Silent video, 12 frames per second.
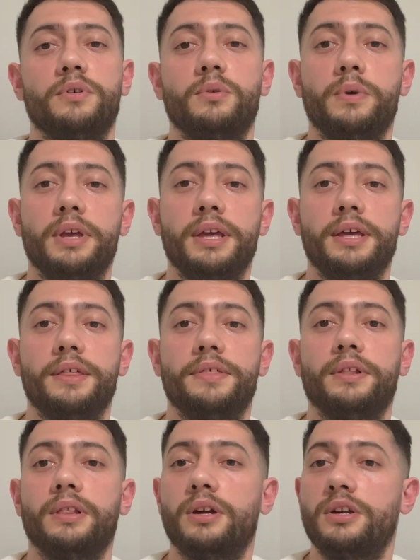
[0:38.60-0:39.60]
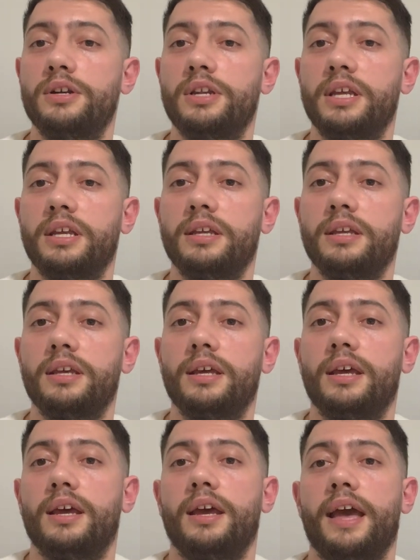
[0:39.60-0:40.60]
with learning
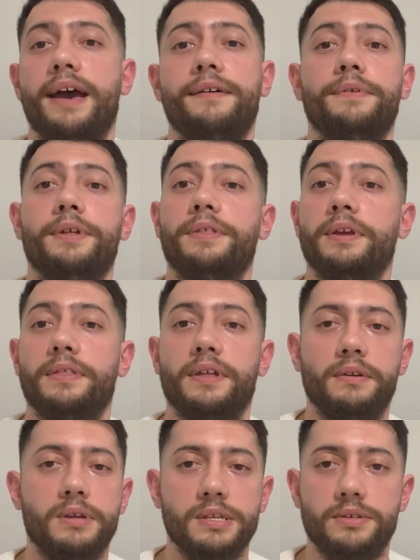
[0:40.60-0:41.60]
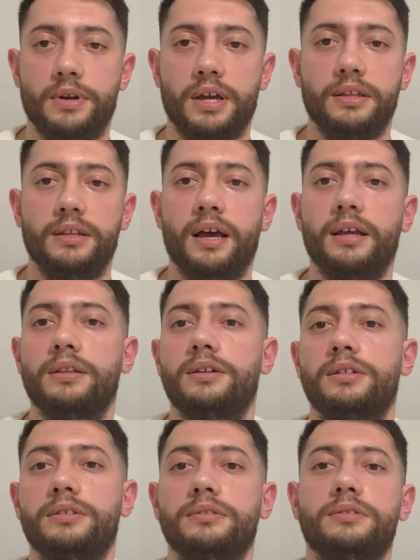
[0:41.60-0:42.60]
everything there is, right? I
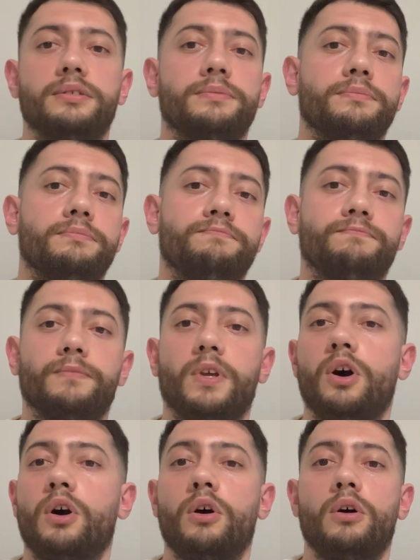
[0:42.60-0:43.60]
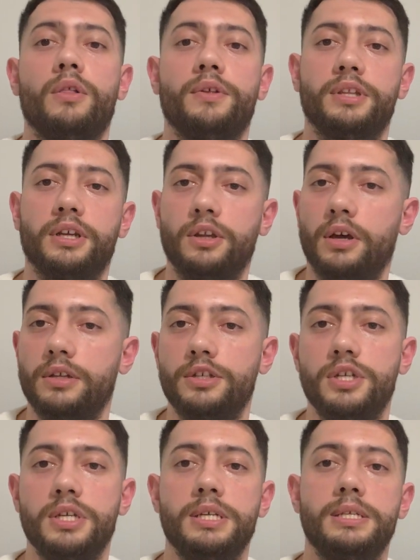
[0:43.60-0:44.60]
learned all the
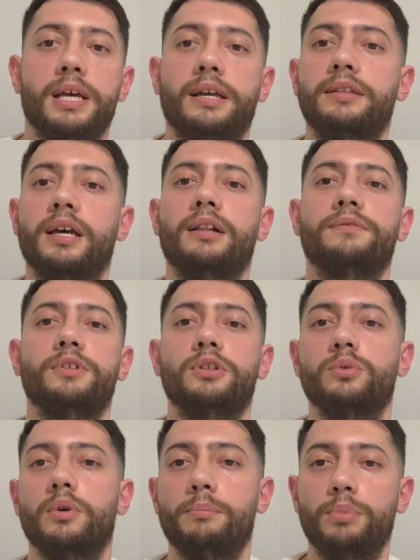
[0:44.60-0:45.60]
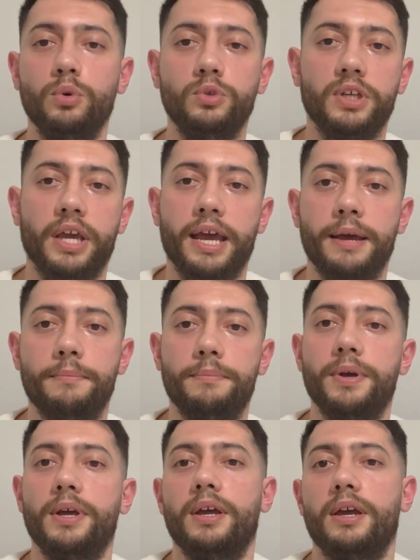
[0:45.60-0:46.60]
technologies. I delved into a boot camp
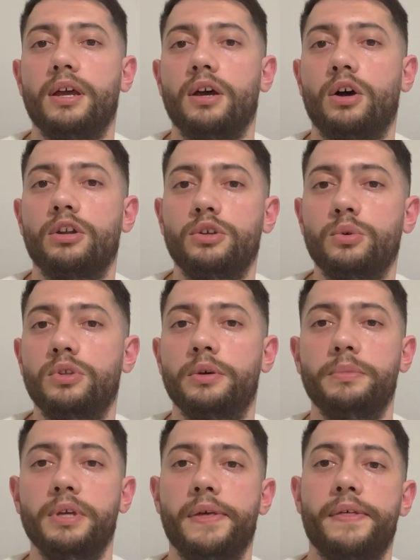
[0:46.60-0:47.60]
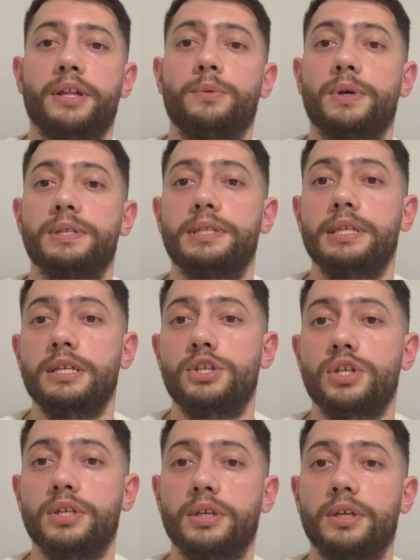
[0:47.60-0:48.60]
on Udemy that was
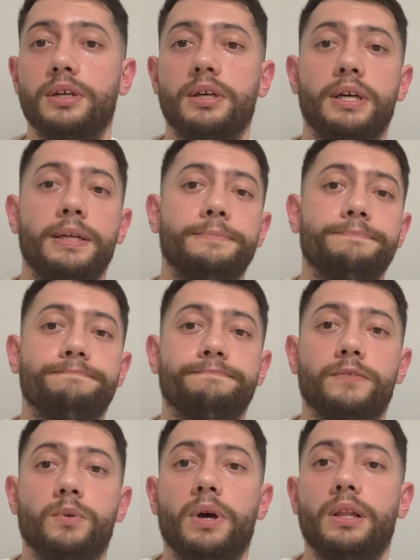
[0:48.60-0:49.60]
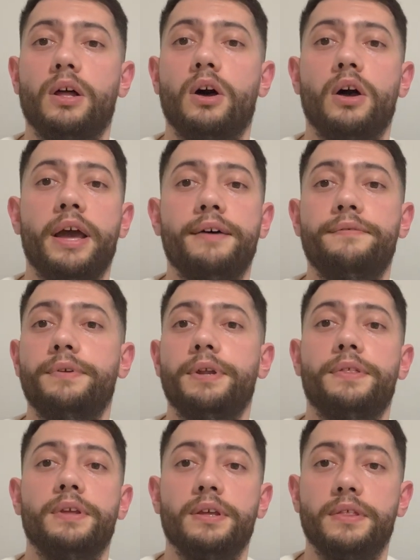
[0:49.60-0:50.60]
teaching well,
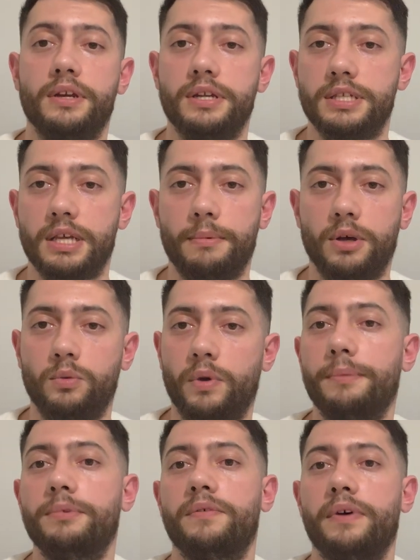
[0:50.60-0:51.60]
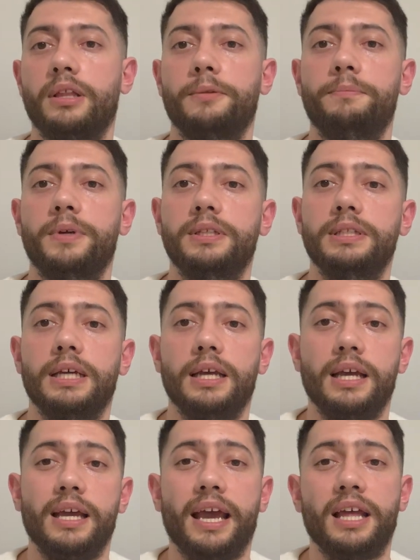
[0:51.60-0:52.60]
everything there is about web development,
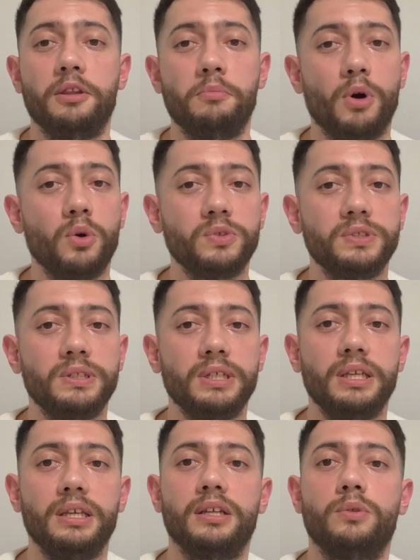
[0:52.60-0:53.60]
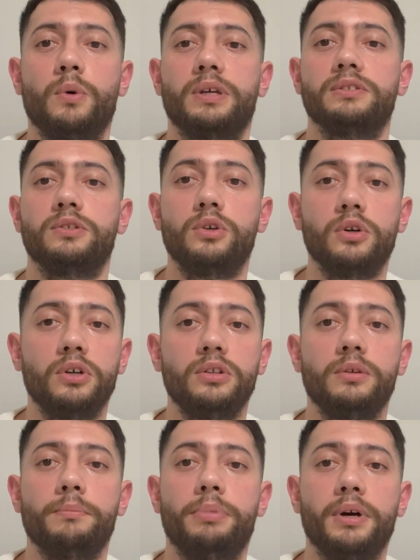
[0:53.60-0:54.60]
and mostly it was
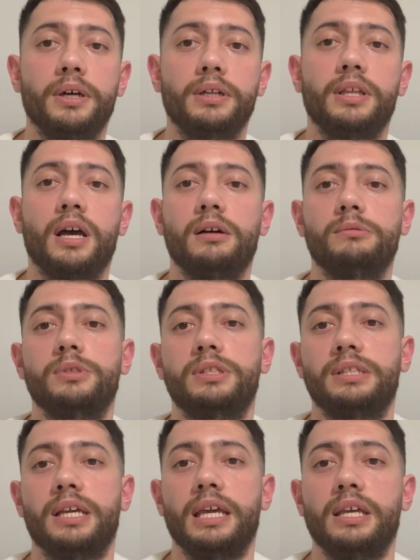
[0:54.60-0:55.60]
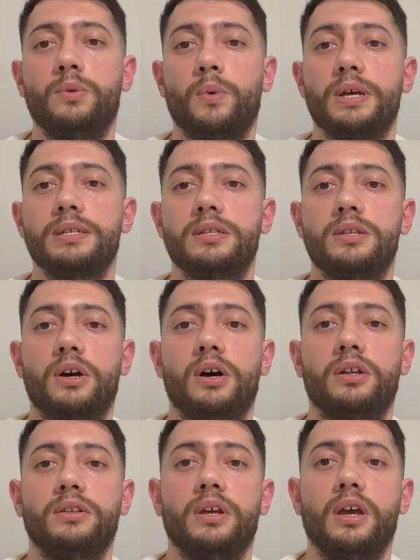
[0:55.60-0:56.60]
good, but I would say it was
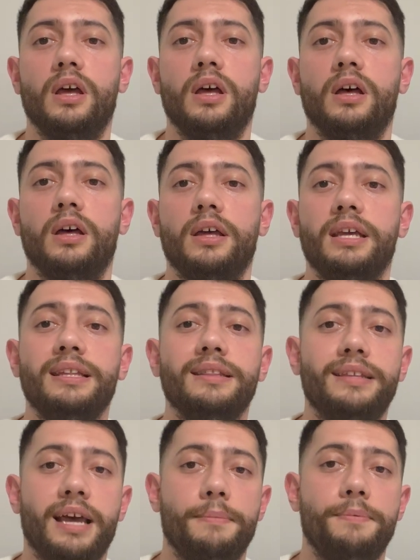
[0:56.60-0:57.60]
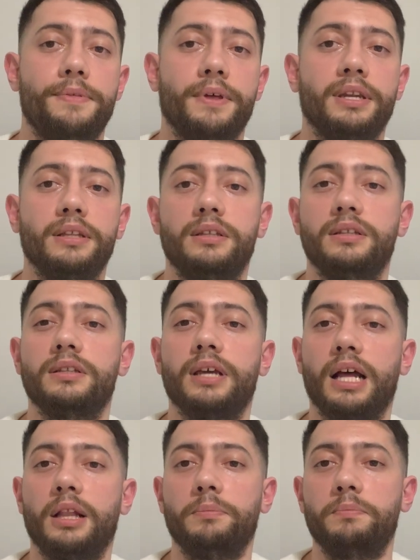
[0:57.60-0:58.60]
not in depth and it didn't
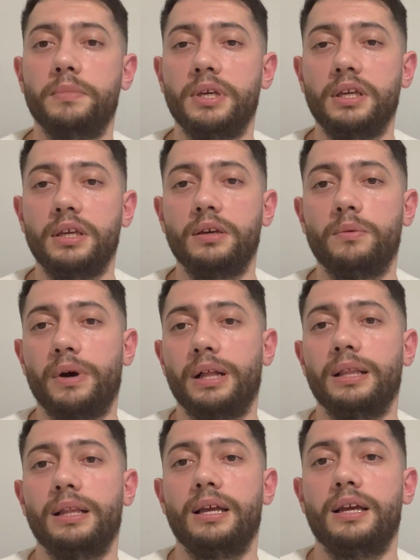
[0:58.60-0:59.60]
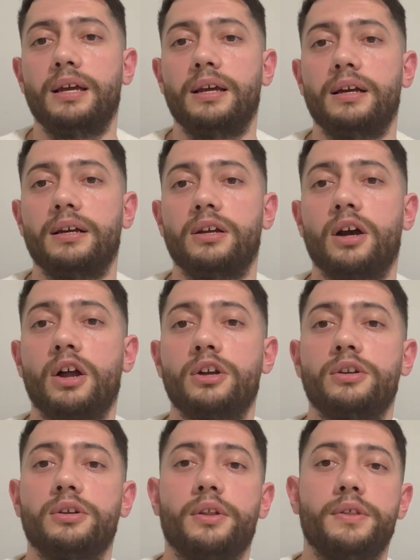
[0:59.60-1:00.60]
help me, well,
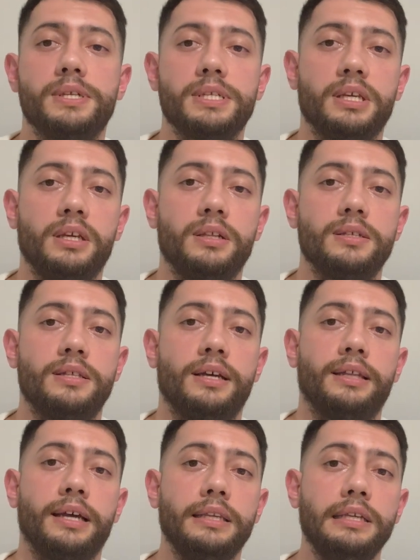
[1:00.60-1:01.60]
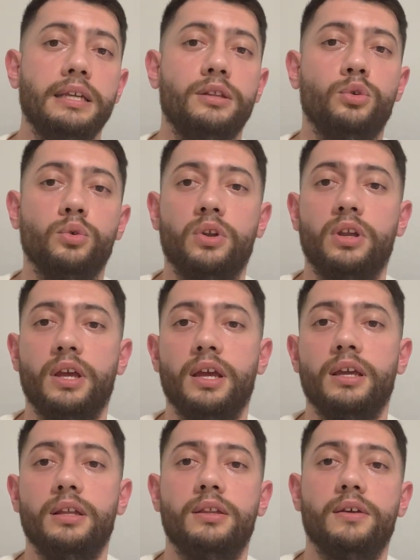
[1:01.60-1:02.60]
garner the skills that I need to
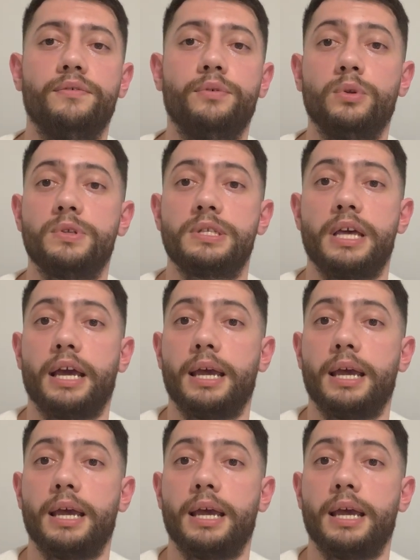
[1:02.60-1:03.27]
create full stack